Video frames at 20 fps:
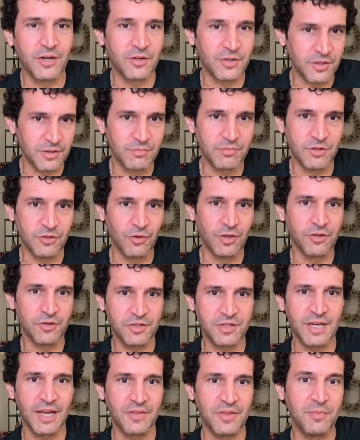Do you
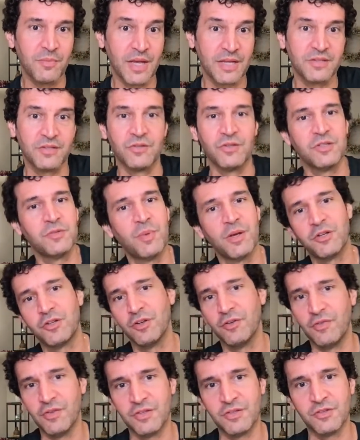understand the message, especially
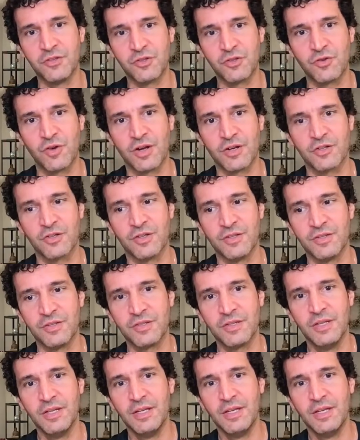if it's instructions?